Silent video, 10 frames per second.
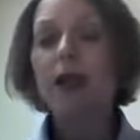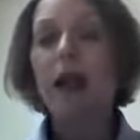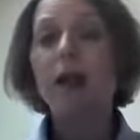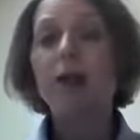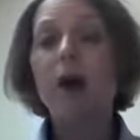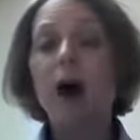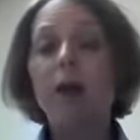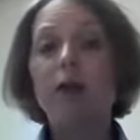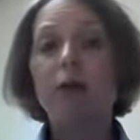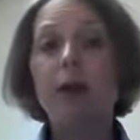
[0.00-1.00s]
Now, some
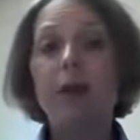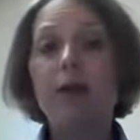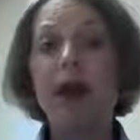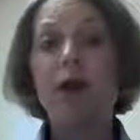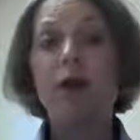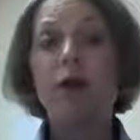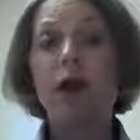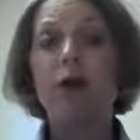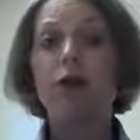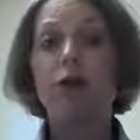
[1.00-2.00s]
other treatment that you
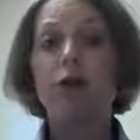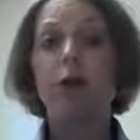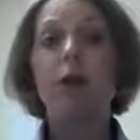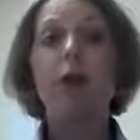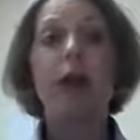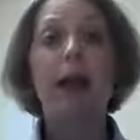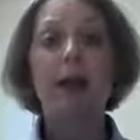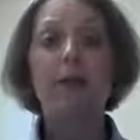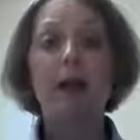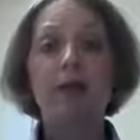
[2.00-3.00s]
can do, like
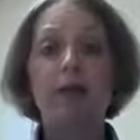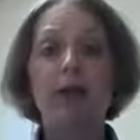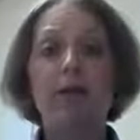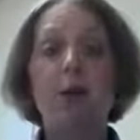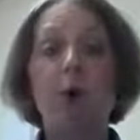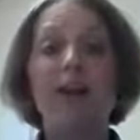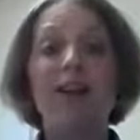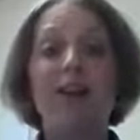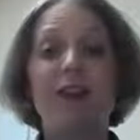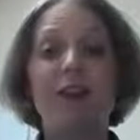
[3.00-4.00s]
I mentioned before,
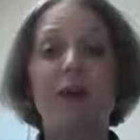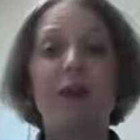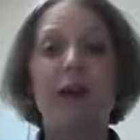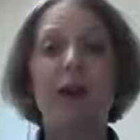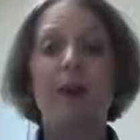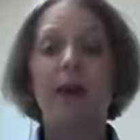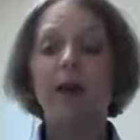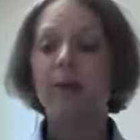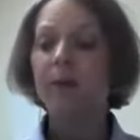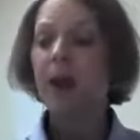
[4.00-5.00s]
is physical
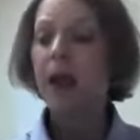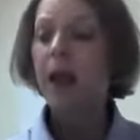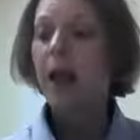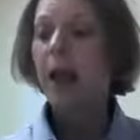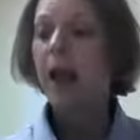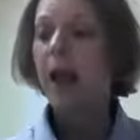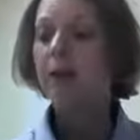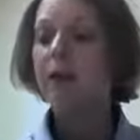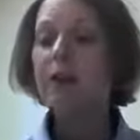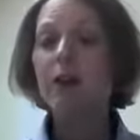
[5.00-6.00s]
therapy.
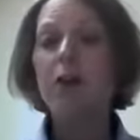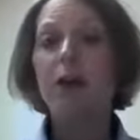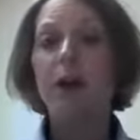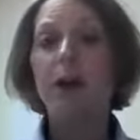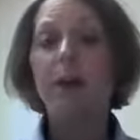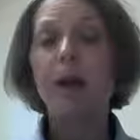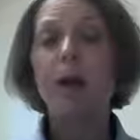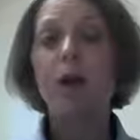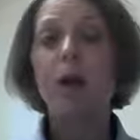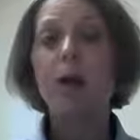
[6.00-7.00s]
And physical therapy
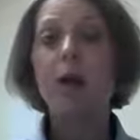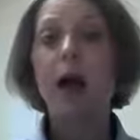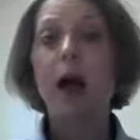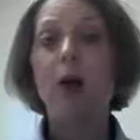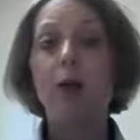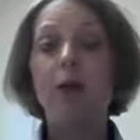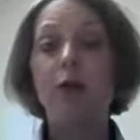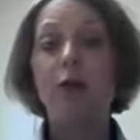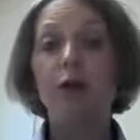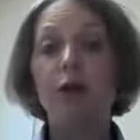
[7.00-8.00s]
is going to help with
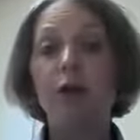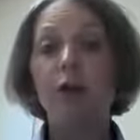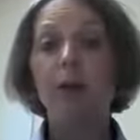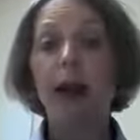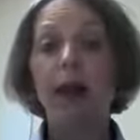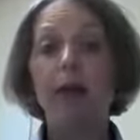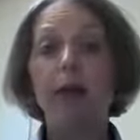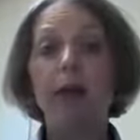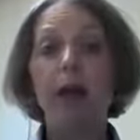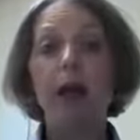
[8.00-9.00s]
reducing your
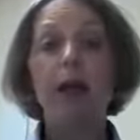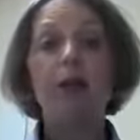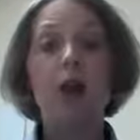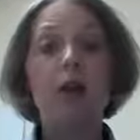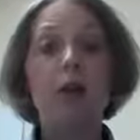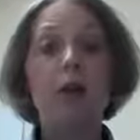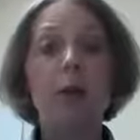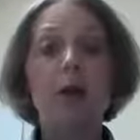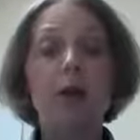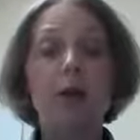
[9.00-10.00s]
pain. It's also
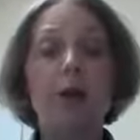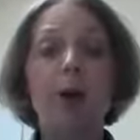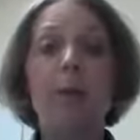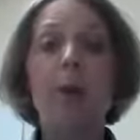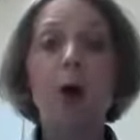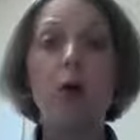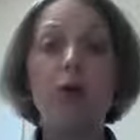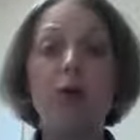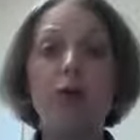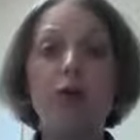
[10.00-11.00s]
going to
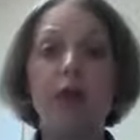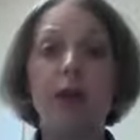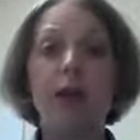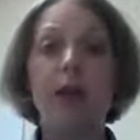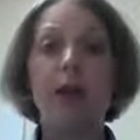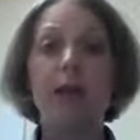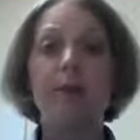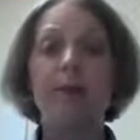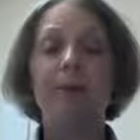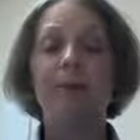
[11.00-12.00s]
promote tissue
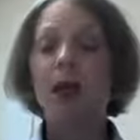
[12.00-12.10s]
healing.